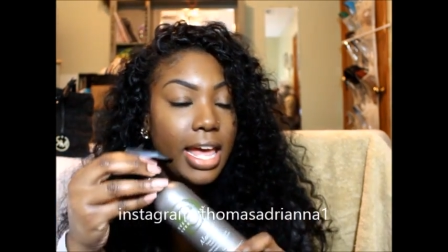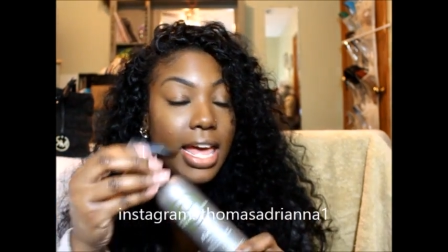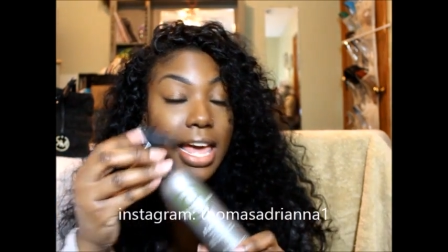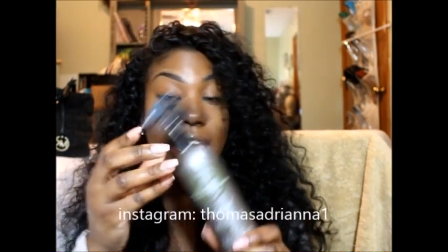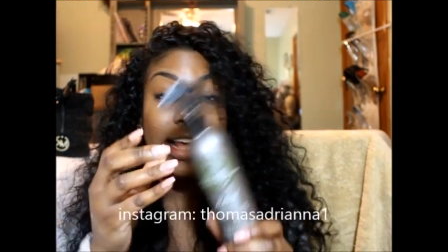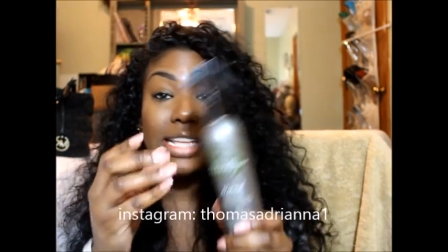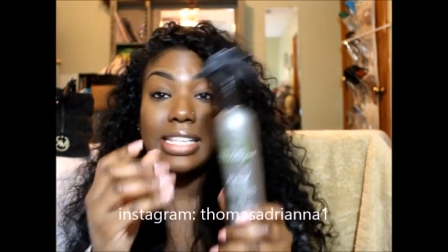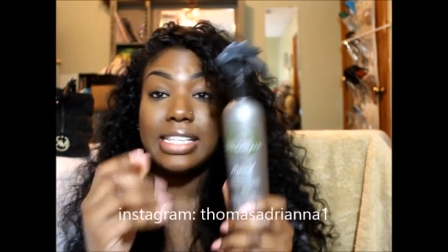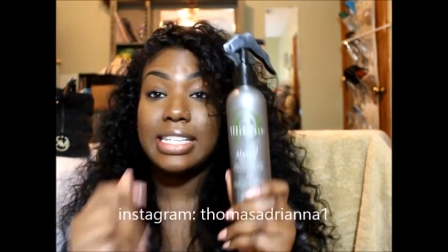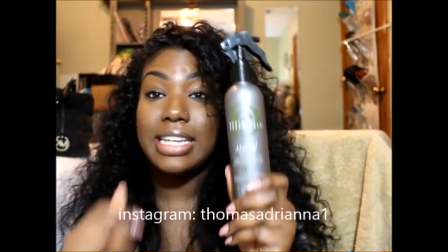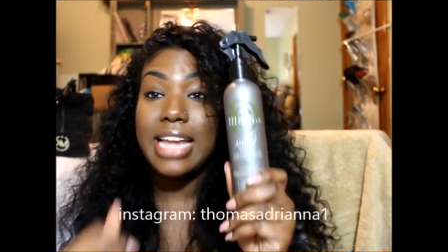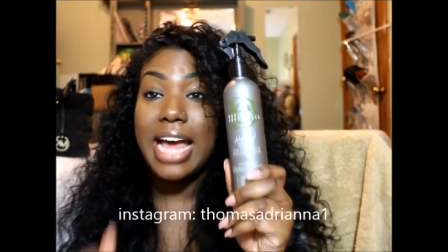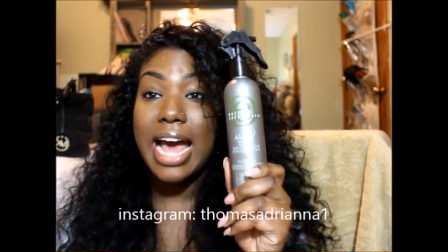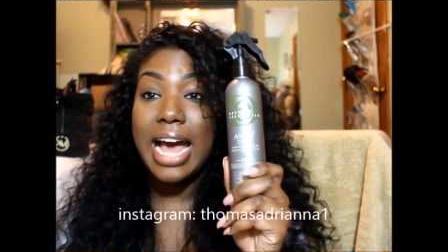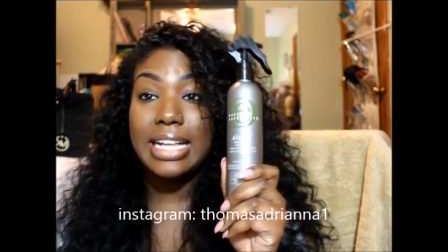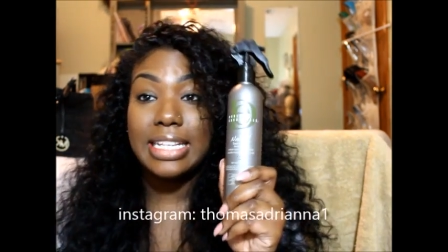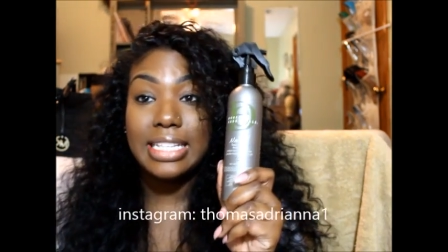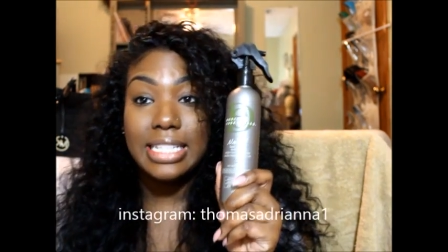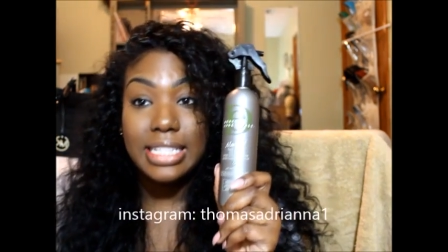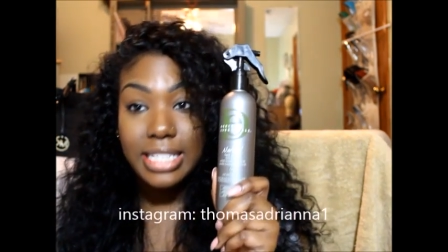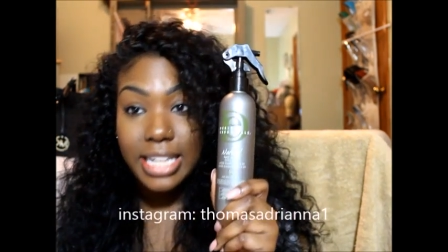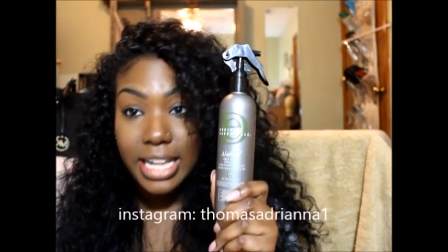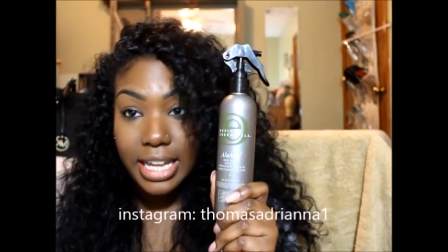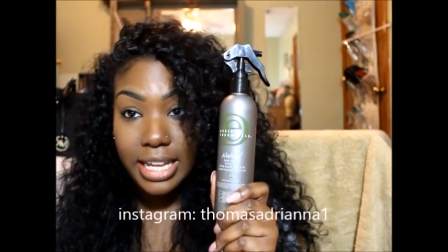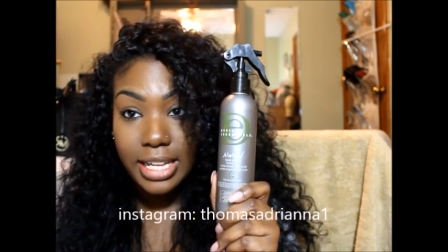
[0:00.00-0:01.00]
It's not
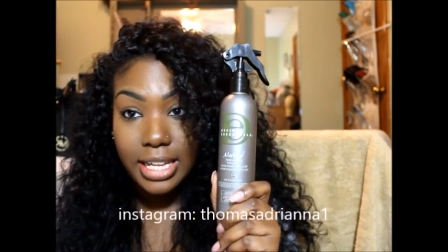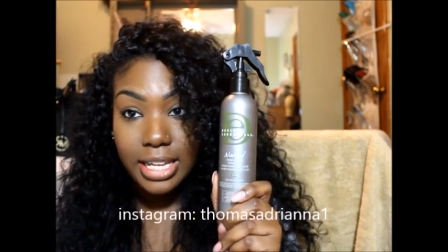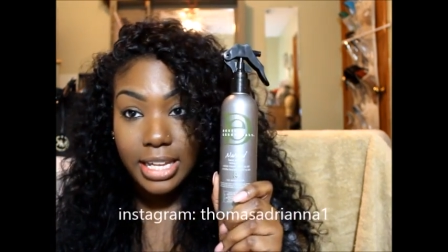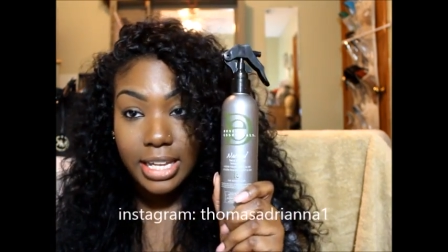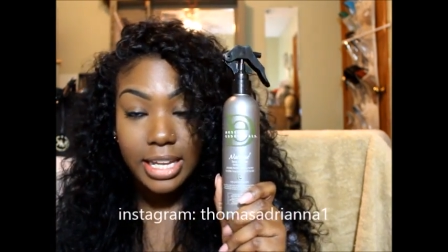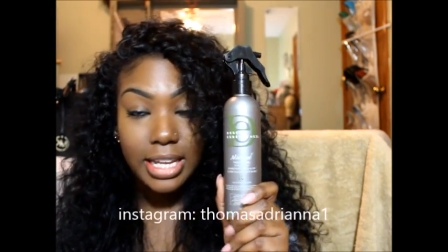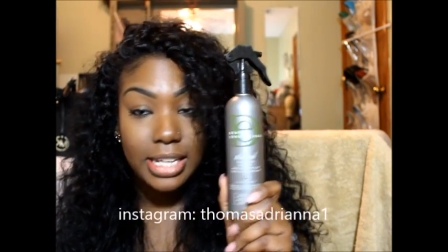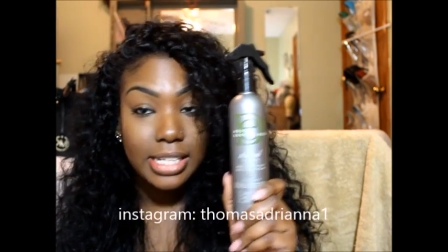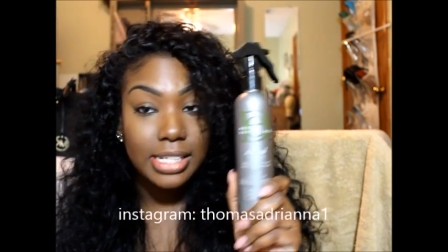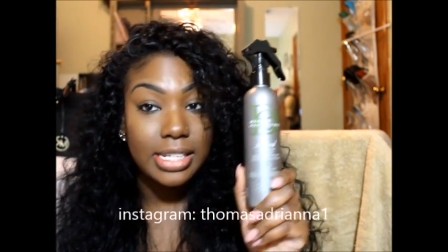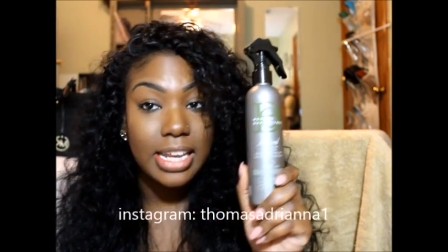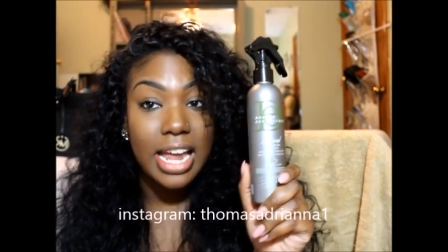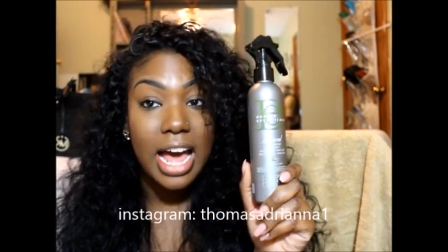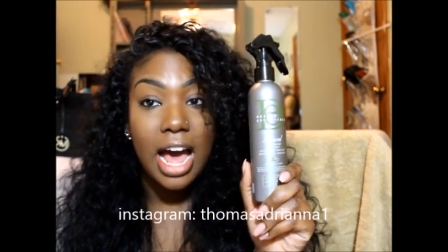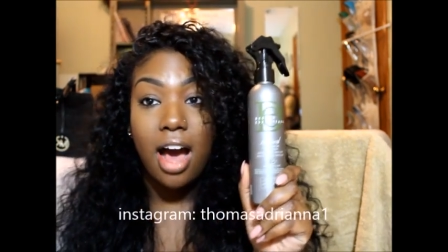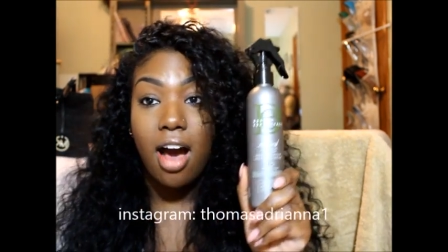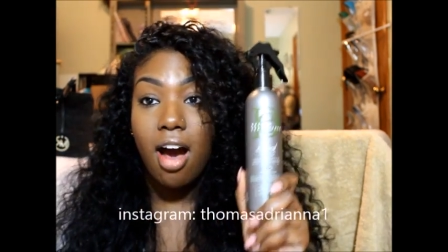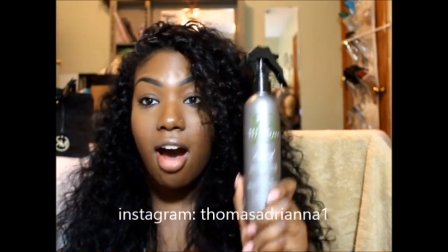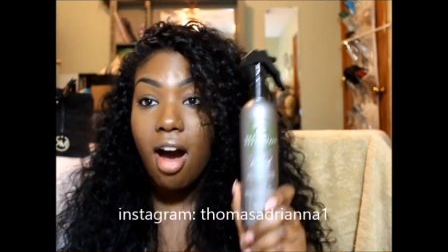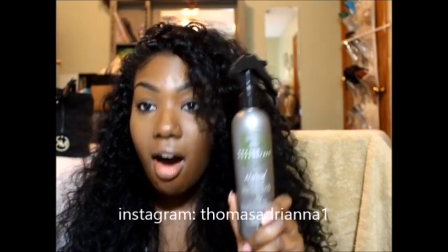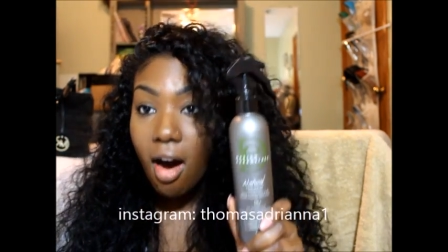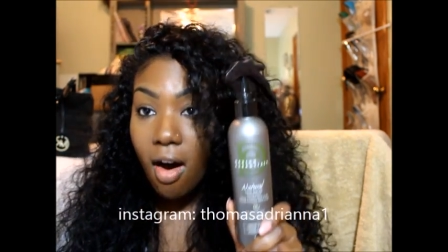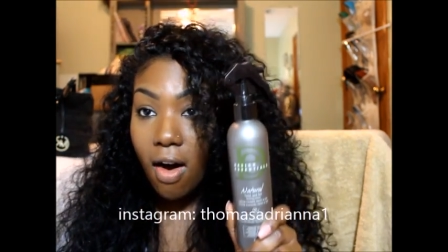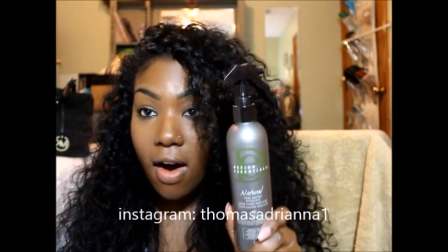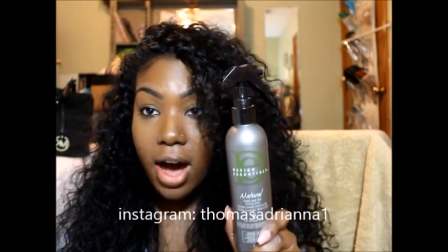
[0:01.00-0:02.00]
sticky. It's not
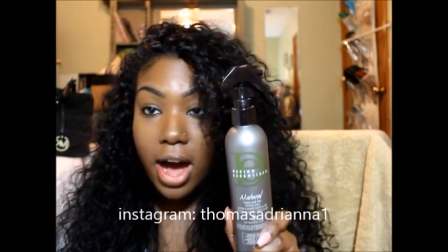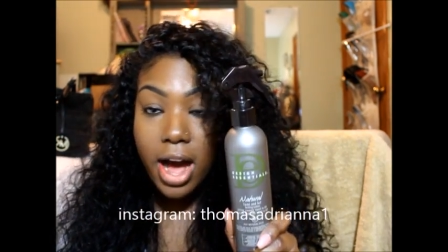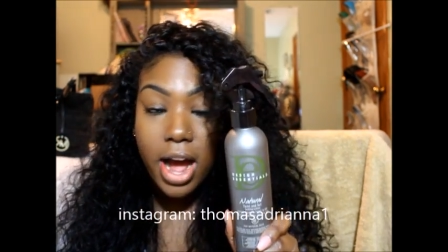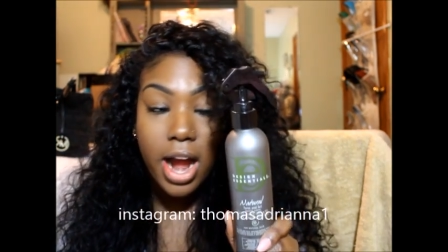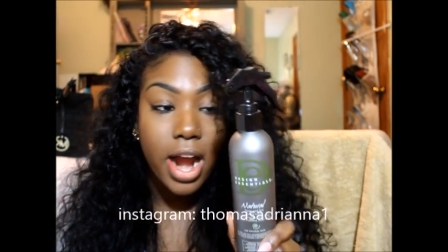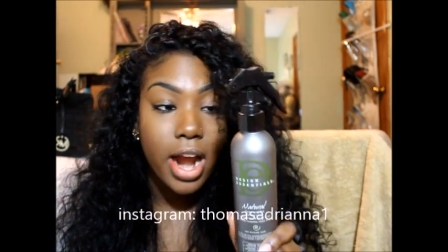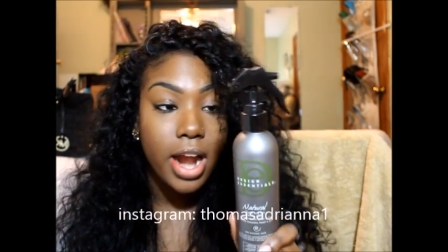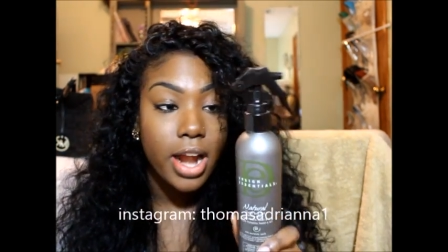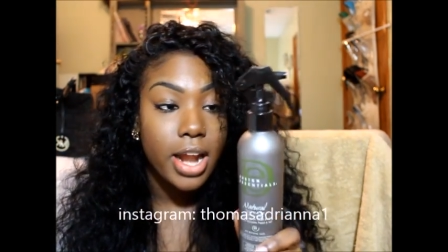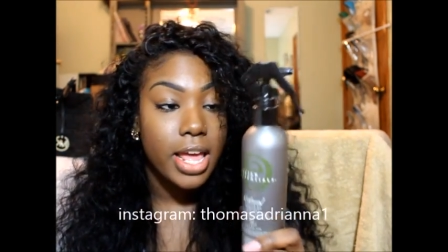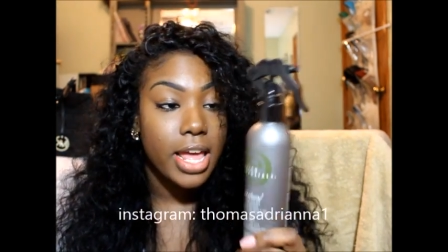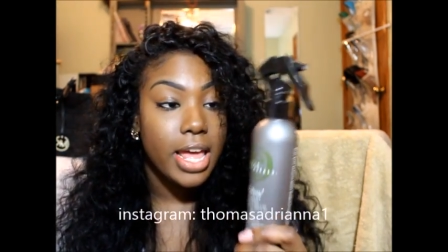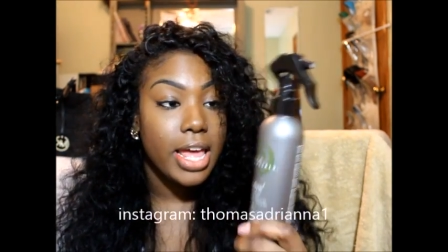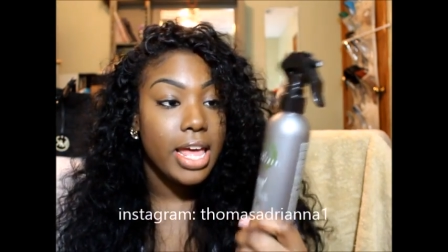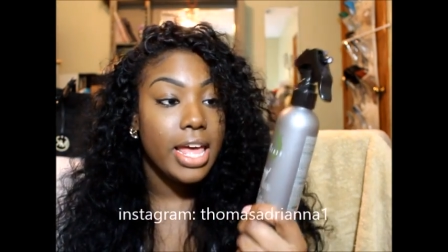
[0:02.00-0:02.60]
hard.